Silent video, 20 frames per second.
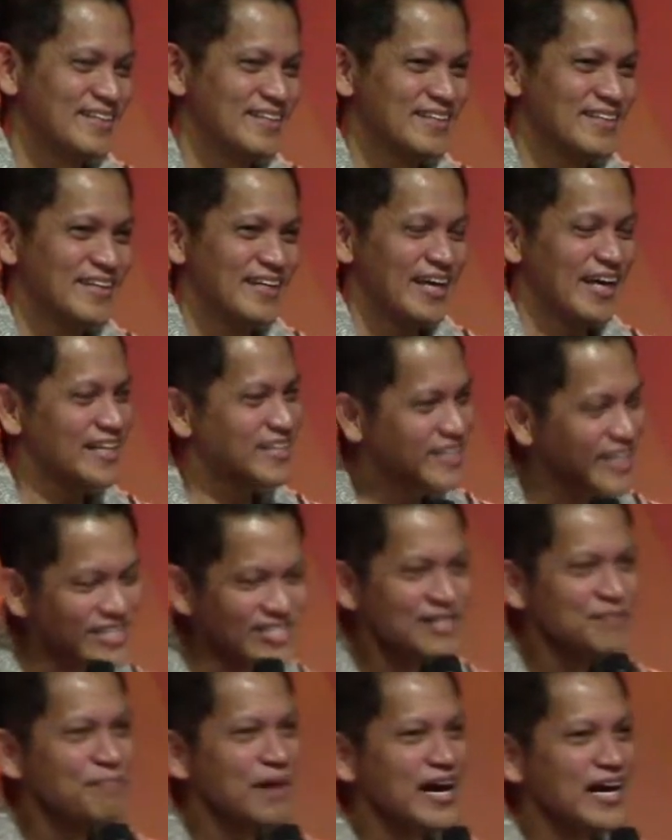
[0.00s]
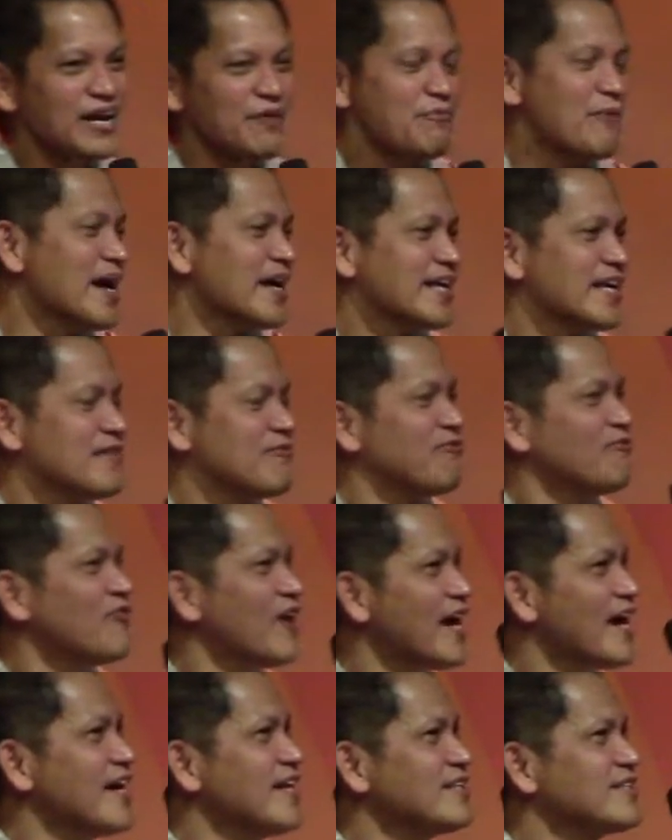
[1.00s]
It doesn't matter if I can
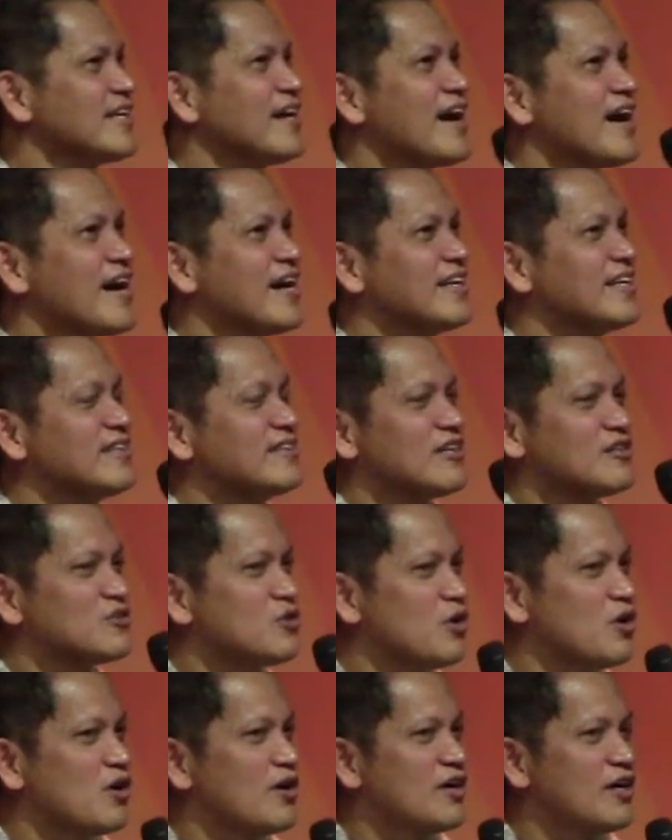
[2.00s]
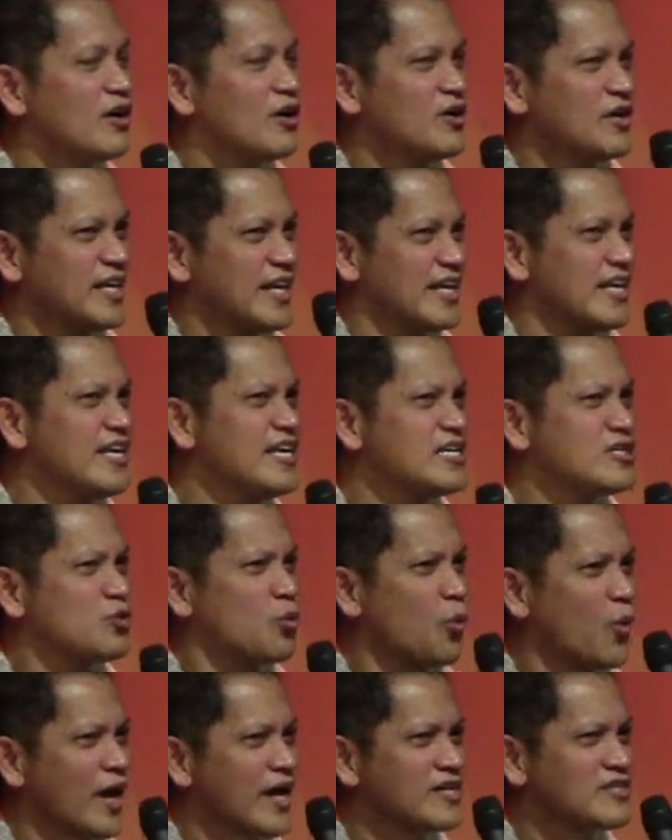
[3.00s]
find God in the north, or in the east,
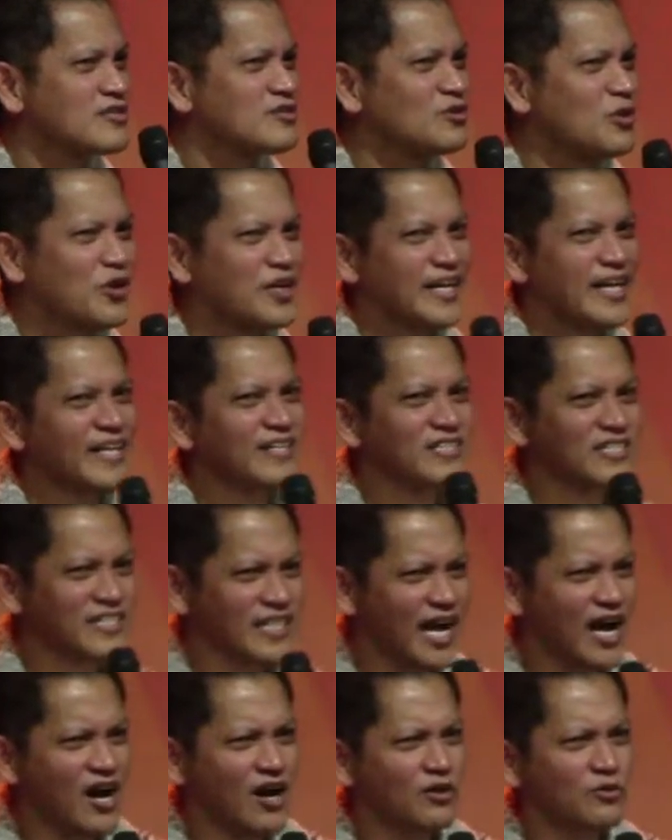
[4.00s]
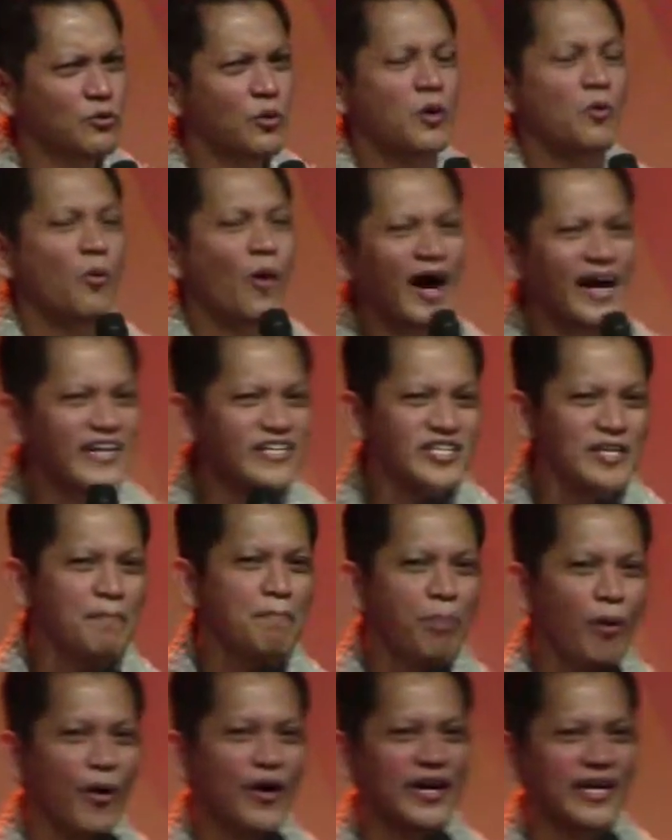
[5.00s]
west, north, and south. Well, what is
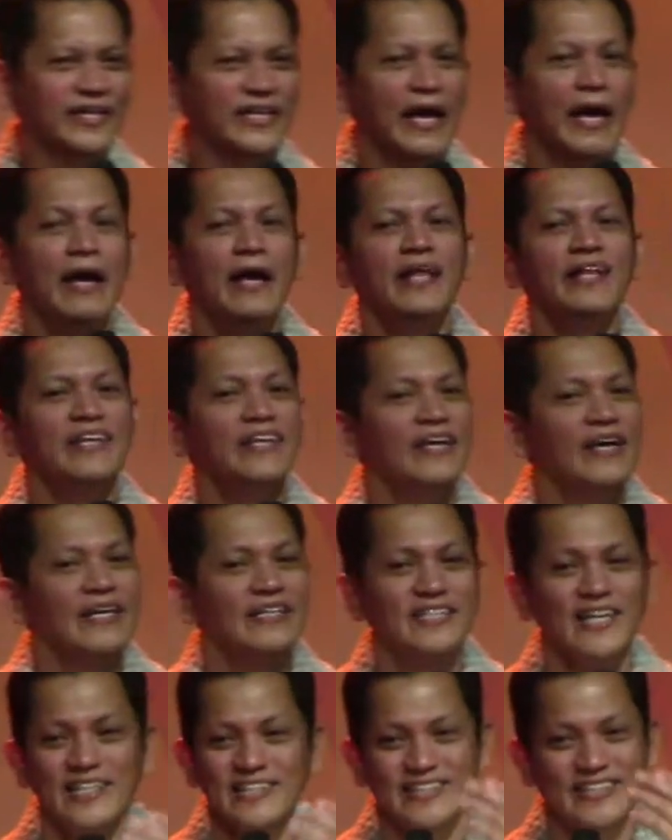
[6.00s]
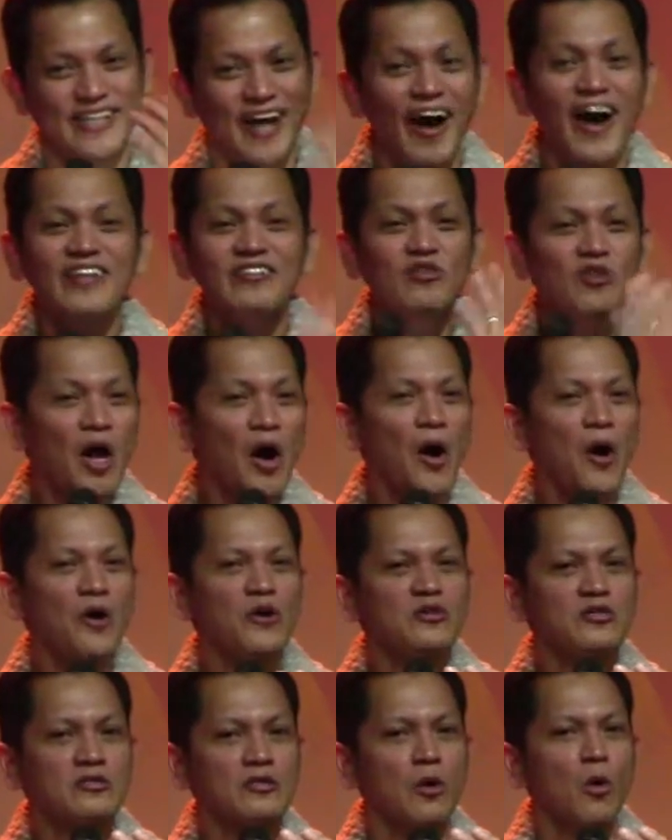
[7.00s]
important that God
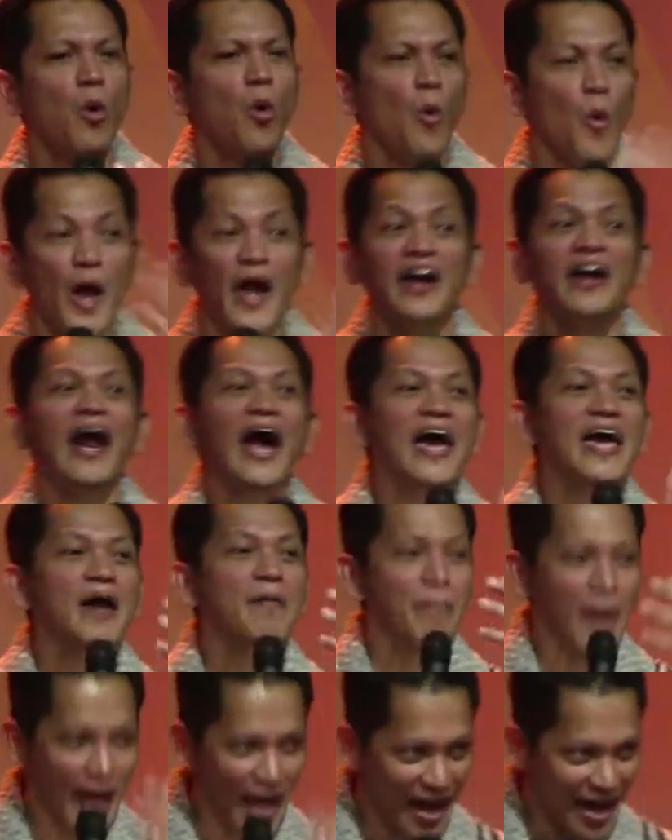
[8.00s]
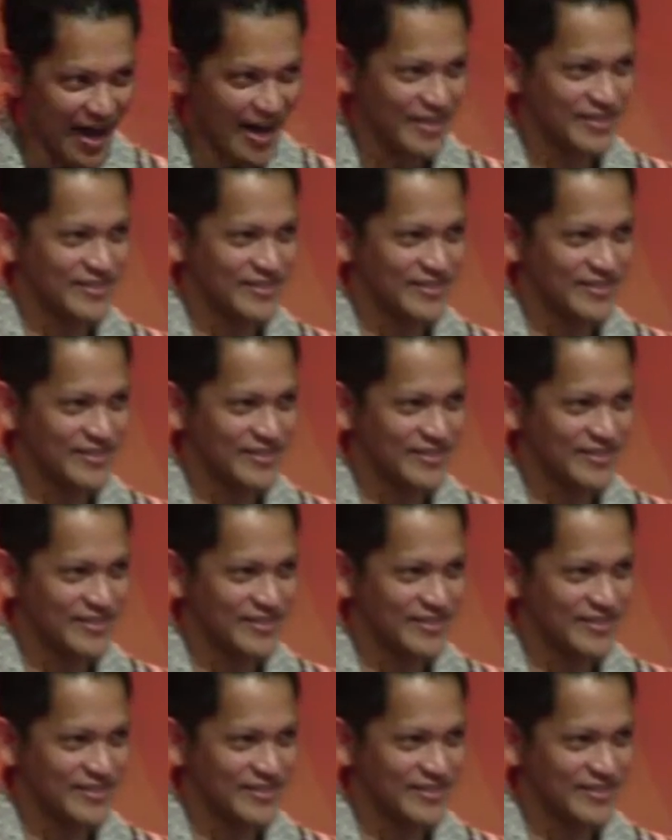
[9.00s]
knows where I am at.